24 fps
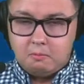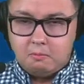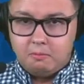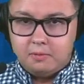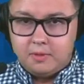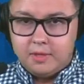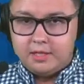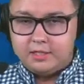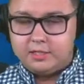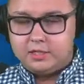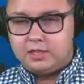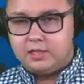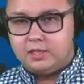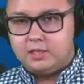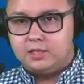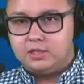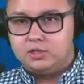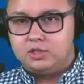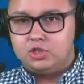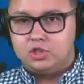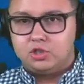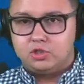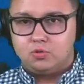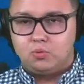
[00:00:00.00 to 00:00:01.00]
this
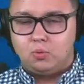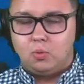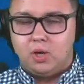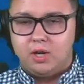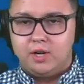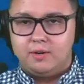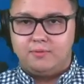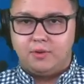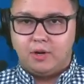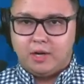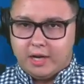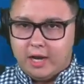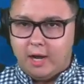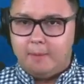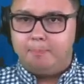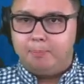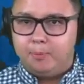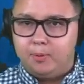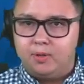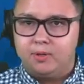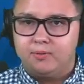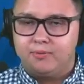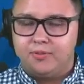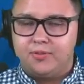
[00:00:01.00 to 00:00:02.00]
is just one of a
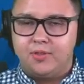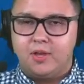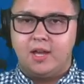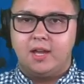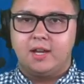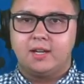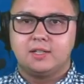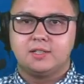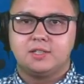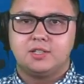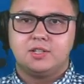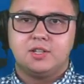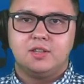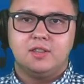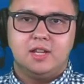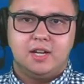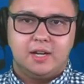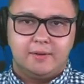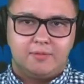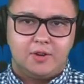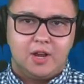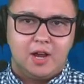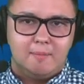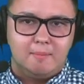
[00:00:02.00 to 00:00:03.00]
couple of things
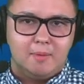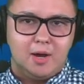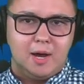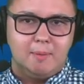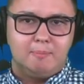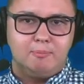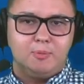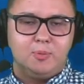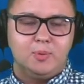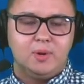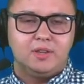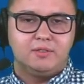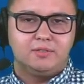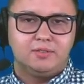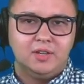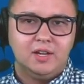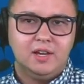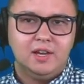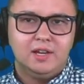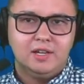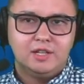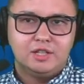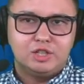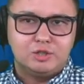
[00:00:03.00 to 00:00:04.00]
that have come up with
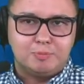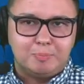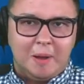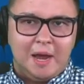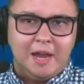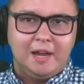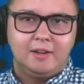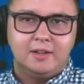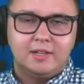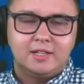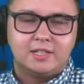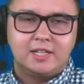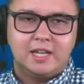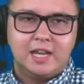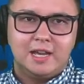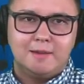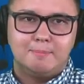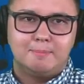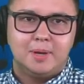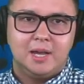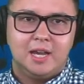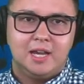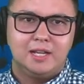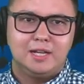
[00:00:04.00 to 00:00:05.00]
Smiley's
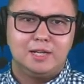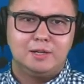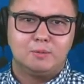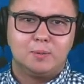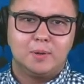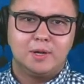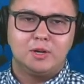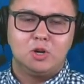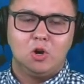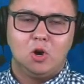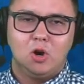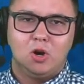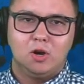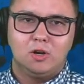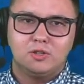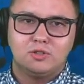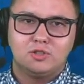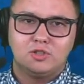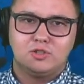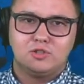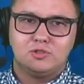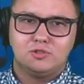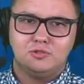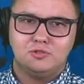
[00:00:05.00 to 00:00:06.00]
campaign in
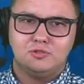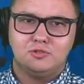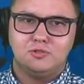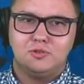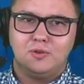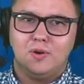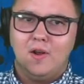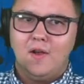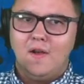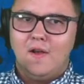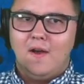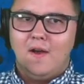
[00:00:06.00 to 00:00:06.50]
regards to